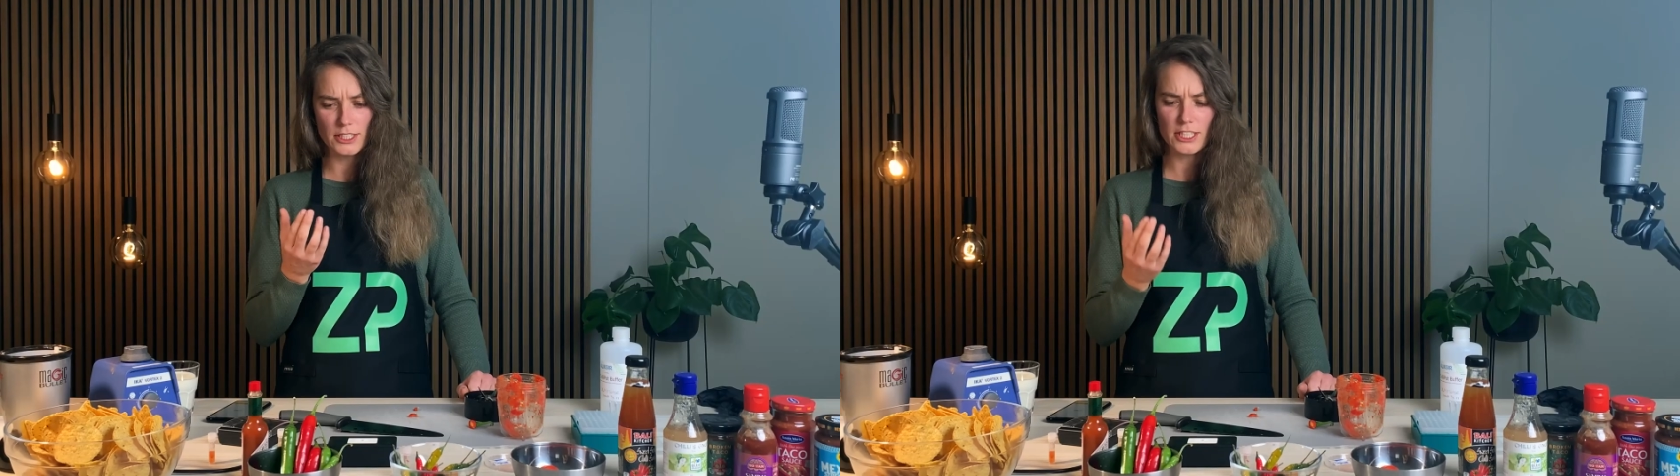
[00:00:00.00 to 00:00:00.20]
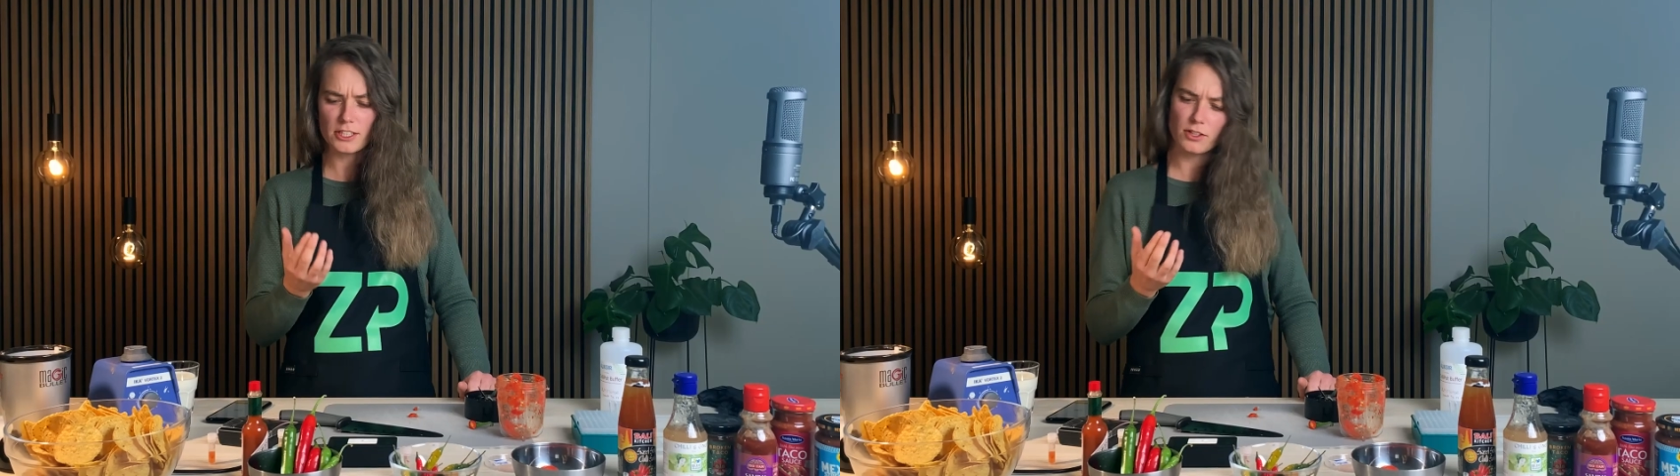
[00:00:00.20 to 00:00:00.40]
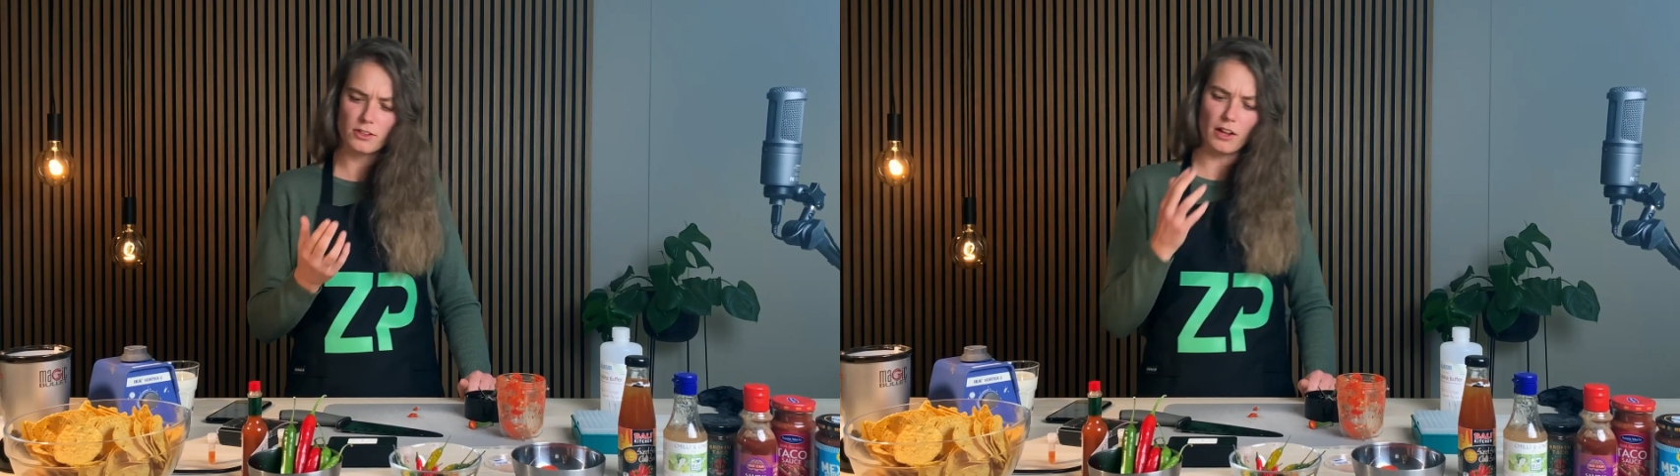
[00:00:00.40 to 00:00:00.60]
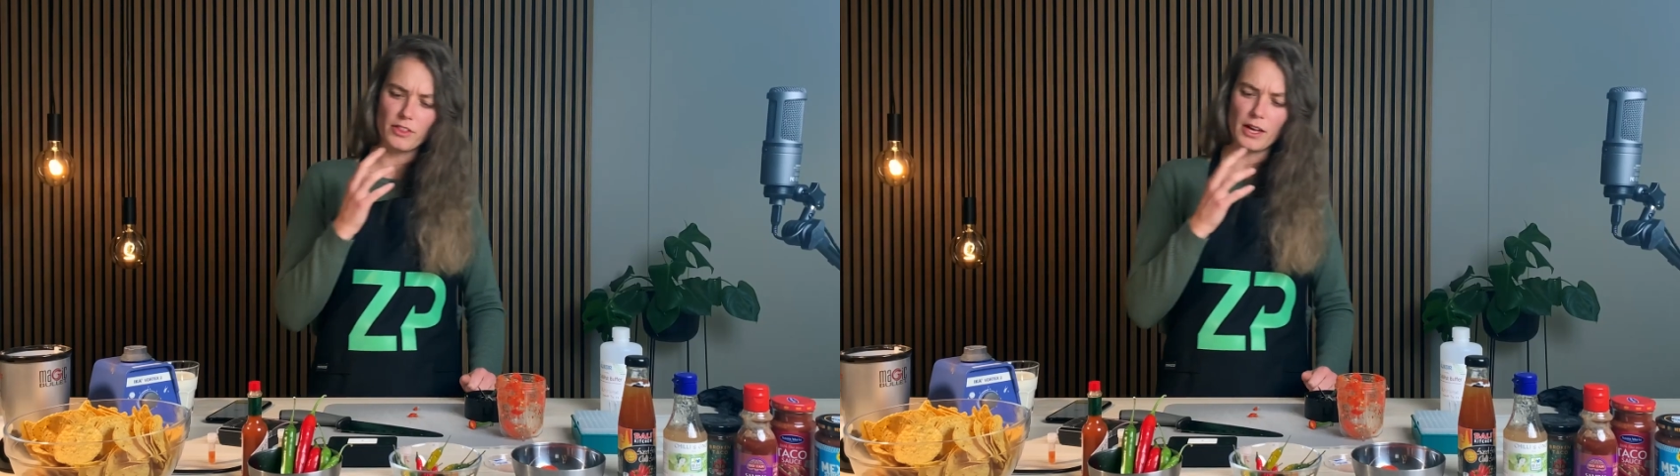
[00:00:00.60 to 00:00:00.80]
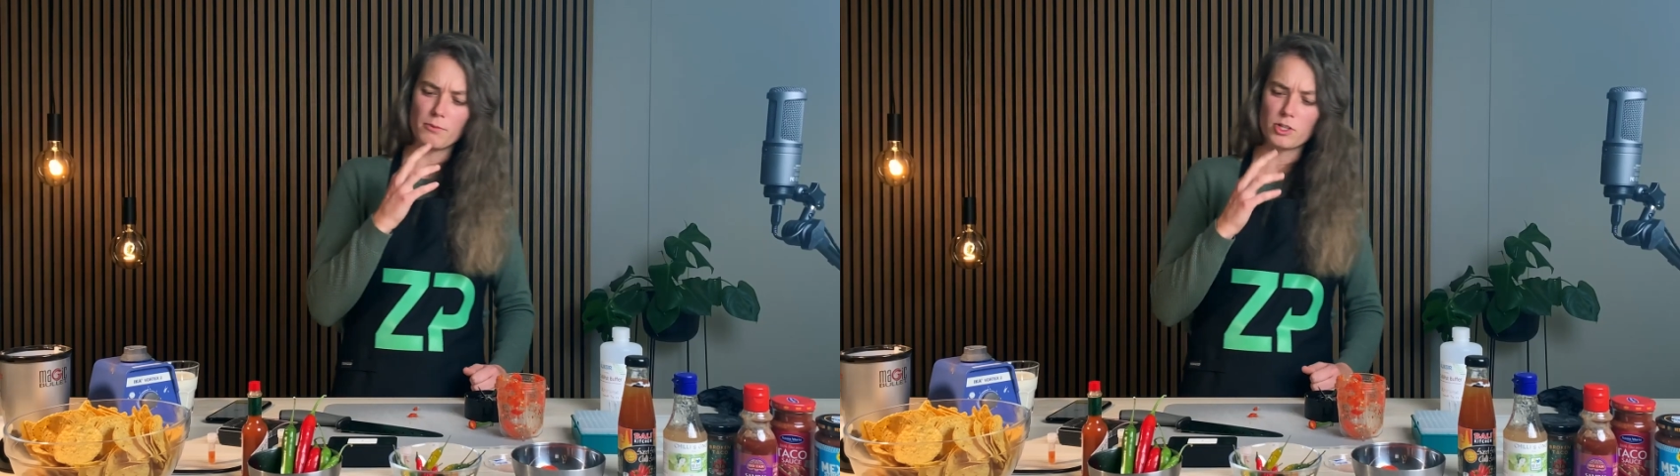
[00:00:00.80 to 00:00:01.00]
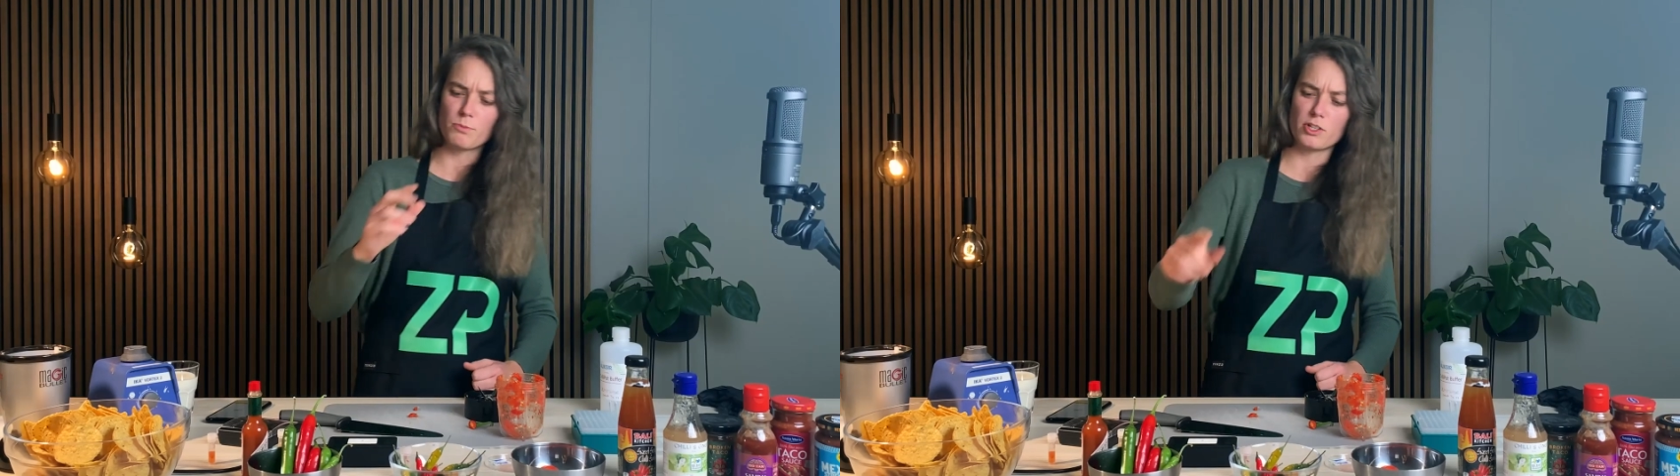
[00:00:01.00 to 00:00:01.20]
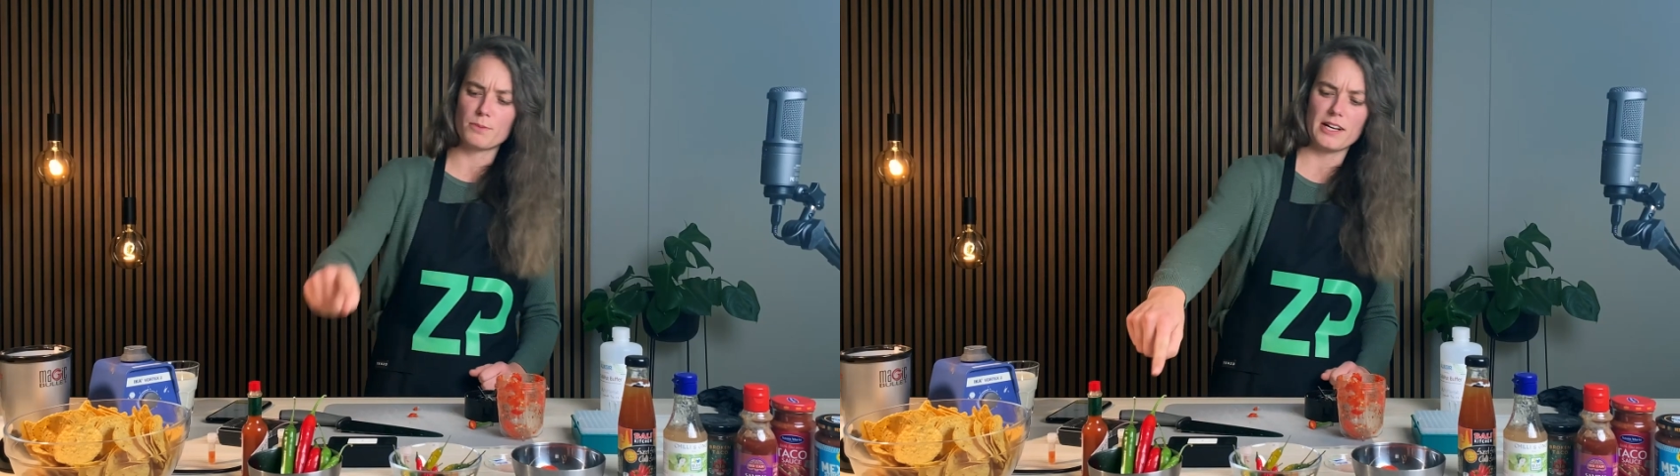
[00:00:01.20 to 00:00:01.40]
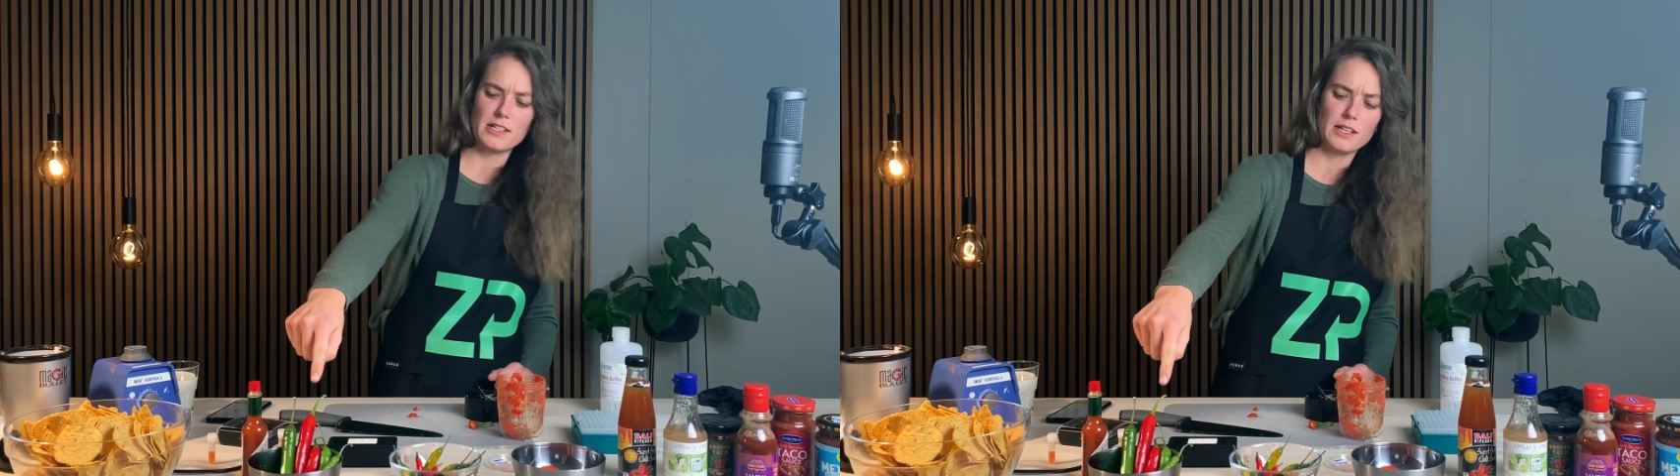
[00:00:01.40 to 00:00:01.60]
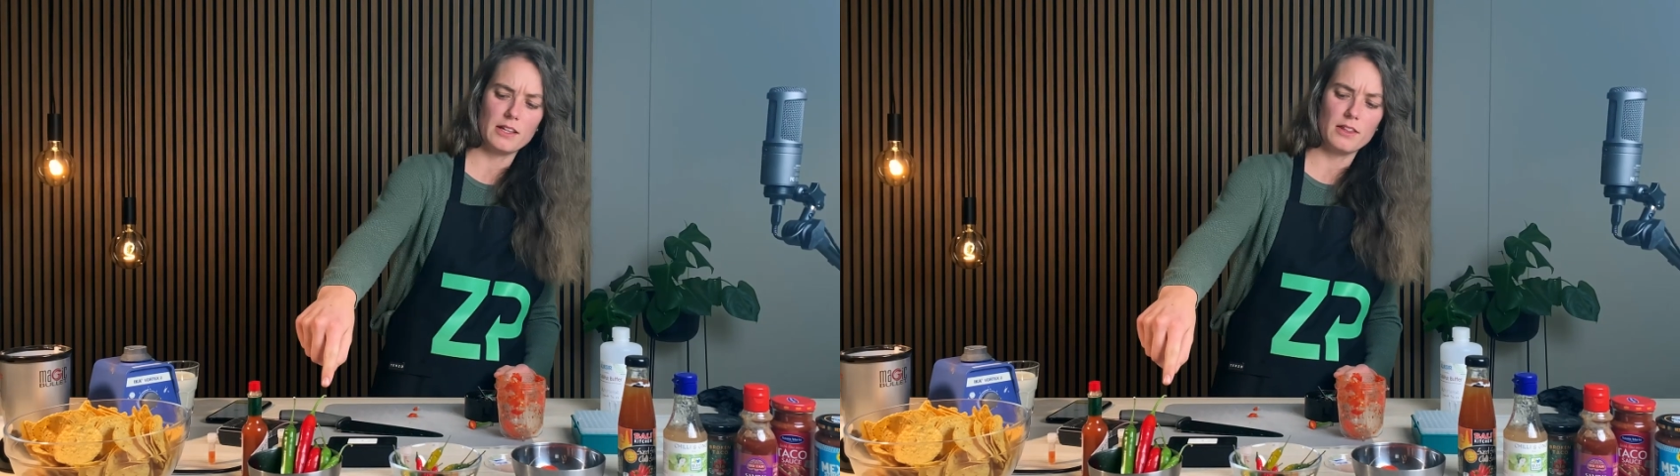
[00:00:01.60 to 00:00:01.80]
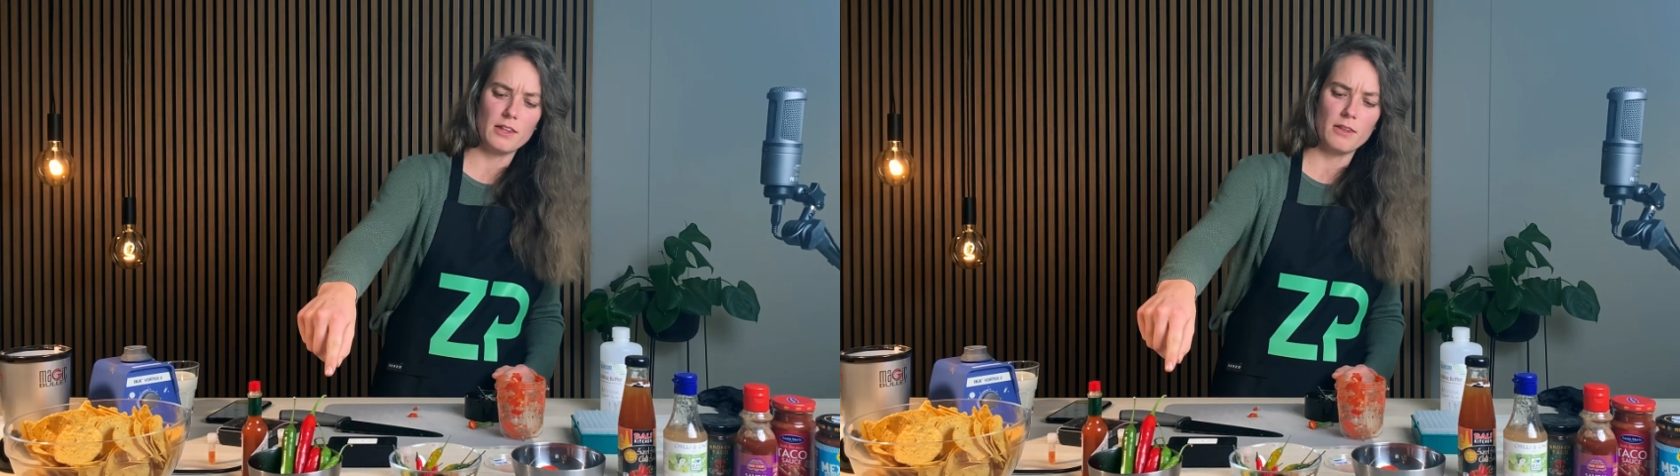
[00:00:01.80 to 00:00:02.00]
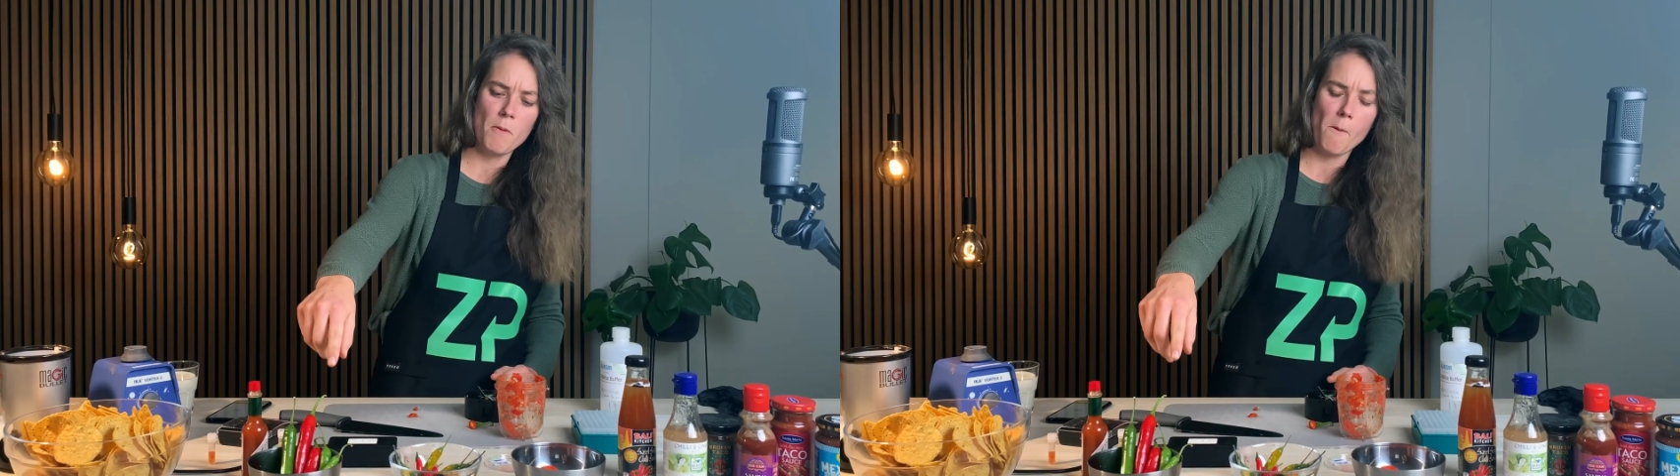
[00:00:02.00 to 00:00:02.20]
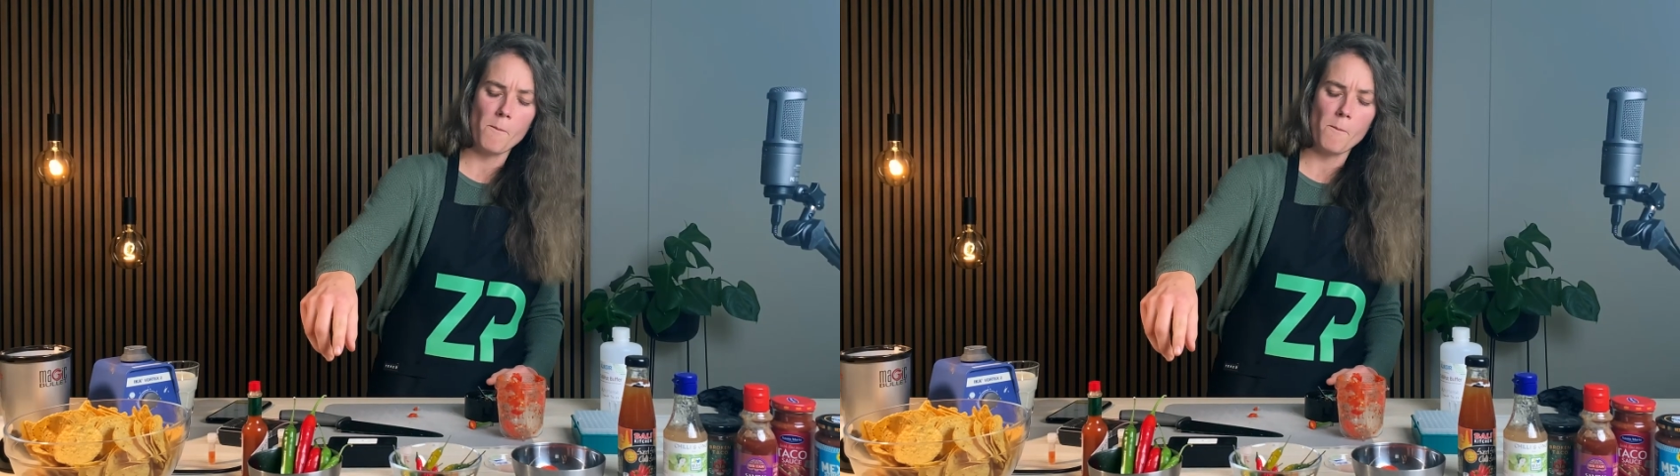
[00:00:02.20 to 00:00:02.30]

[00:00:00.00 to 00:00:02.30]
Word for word: It's actually not that much more spicy than